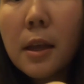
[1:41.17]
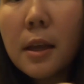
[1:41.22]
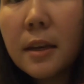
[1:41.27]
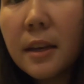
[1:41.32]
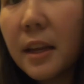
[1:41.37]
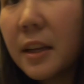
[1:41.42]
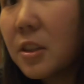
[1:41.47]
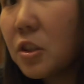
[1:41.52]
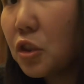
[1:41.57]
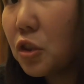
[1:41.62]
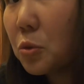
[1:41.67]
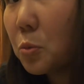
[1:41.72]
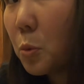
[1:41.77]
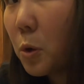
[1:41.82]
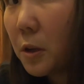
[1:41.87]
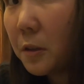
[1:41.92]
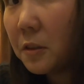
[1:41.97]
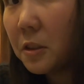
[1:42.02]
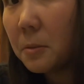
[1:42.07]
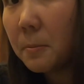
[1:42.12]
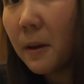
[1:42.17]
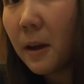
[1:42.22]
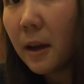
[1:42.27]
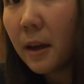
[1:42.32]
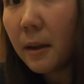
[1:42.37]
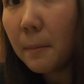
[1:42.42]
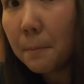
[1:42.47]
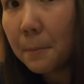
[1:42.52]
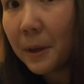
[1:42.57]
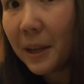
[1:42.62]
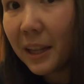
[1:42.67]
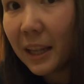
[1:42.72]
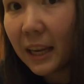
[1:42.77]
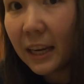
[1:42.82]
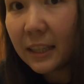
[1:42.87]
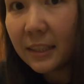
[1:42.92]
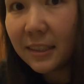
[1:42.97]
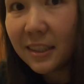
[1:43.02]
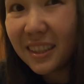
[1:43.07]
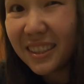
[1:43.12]
Now it's just one spot, but
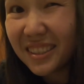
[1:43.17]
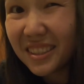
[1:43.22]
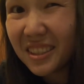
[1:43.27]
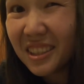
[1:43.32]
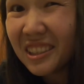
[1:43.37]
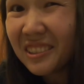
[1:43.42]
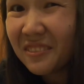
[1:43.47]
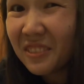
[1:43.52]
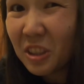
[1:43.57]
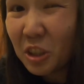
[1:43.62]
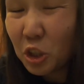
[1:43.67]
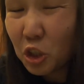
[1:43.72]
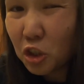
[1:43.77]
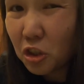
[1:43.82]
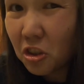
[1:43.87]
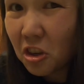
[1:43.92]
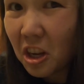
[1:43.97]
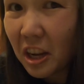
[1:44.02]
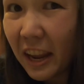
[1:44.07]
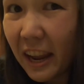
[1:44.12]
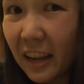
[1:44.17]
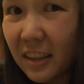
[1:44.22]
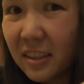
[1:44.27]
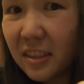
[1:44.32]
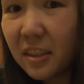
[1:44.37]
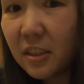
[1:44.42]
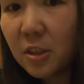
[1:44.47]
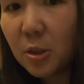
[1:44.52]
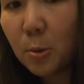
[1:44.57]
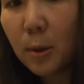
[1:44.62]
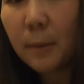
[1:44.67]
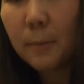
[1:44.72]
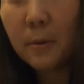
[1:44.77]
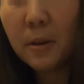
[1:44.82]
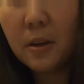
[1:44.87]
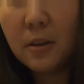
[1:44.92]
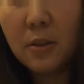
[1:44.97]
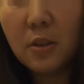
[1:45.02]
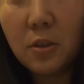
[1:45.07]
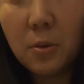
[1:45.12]
like I said, it's not a very strong acid, so I'm
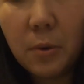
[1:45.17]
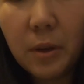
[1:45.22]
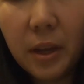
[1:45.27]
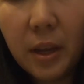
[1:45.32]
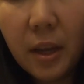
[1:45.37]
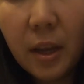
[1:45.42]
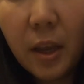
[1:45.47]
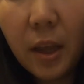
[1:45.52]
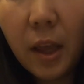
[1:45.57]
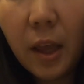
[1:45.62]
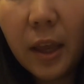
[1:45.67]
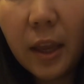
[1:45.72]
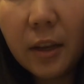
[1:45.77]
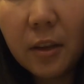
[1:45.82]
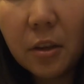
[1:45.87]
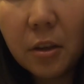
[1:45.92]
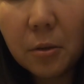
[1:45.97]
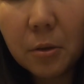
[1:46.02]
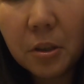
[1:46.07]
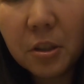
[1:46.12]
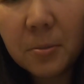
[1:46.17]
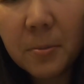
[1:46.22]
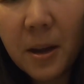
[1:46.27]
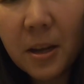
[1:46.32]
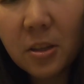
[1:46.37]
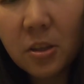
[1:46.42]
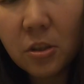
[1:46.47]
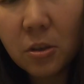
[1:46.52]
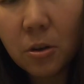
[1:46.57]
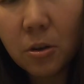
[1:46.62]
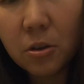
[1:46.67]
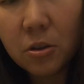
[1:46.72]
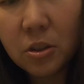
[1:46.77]
going to do it in 3 spots total.